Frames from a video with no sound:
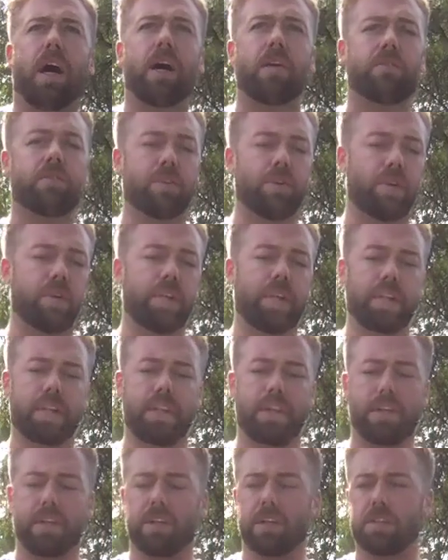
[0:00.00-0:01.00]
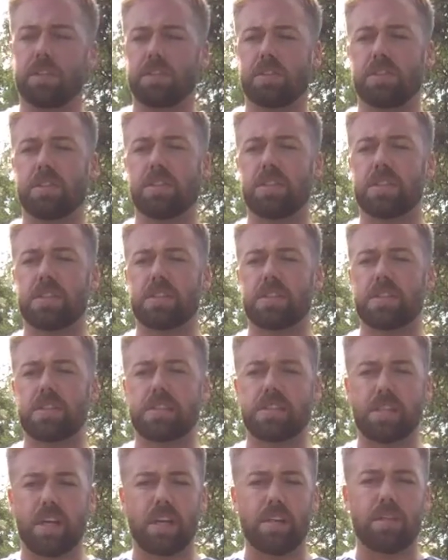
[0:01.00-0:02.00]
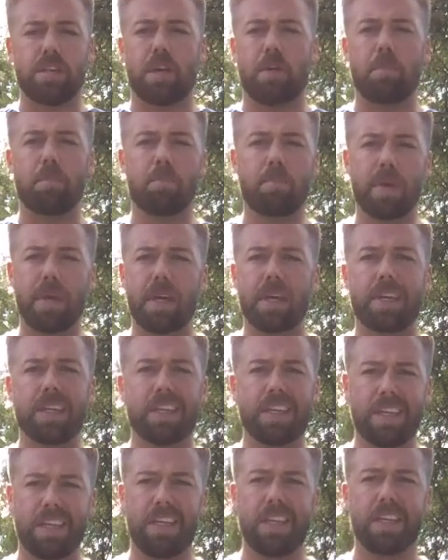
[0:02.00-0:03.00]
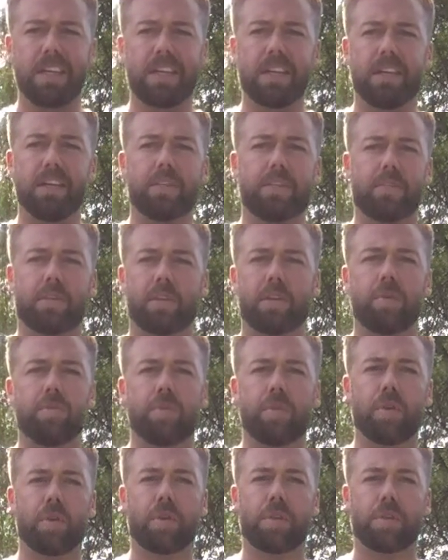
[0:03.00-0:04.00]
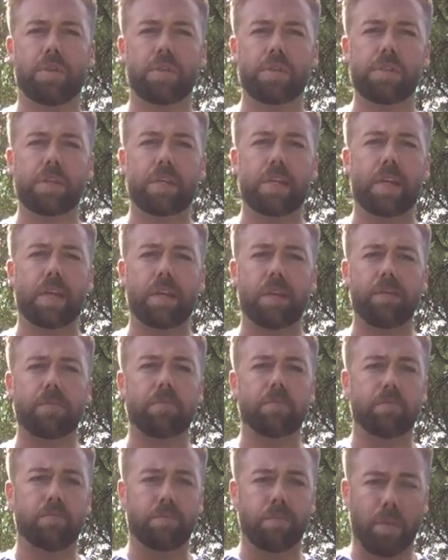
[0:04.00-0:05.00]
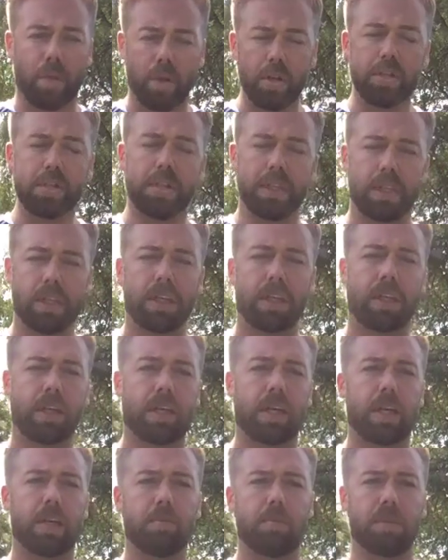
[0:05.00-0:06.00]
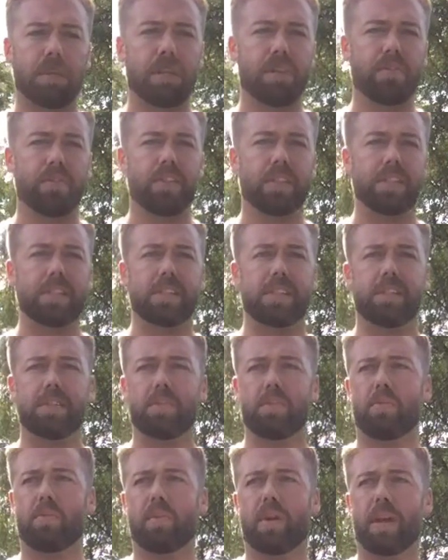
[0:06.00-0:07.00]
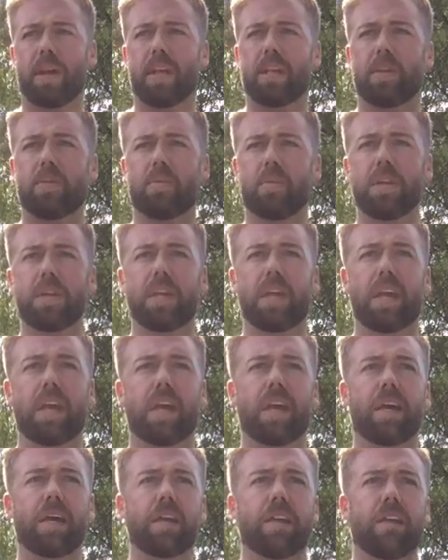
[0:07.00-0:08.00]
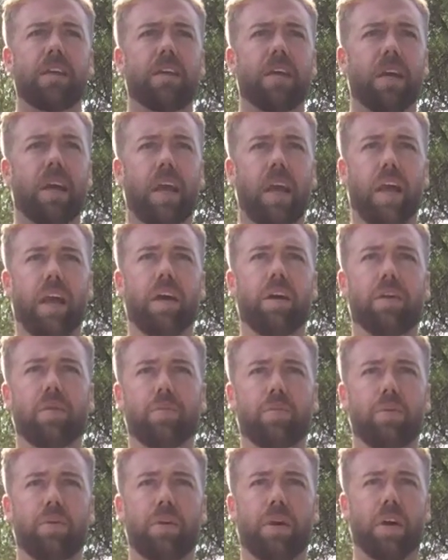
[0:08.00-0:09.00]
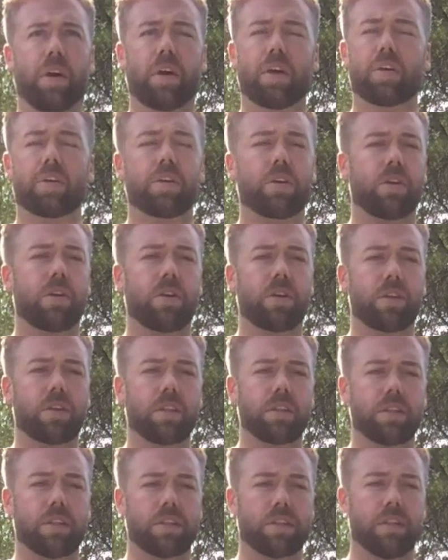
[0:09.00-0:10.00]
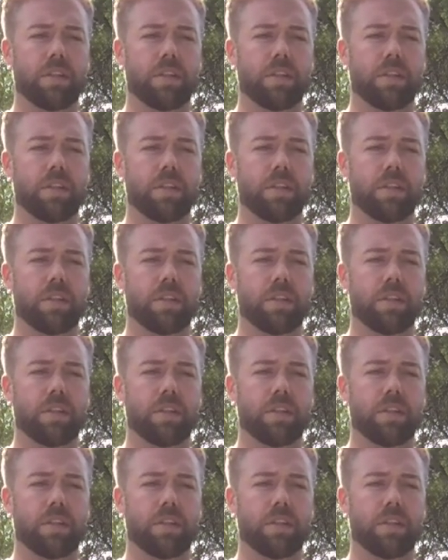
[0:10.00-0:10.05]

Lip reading: I've learned that there's just such a big need for community nursing, and personally, I believe it's the way that we can help our current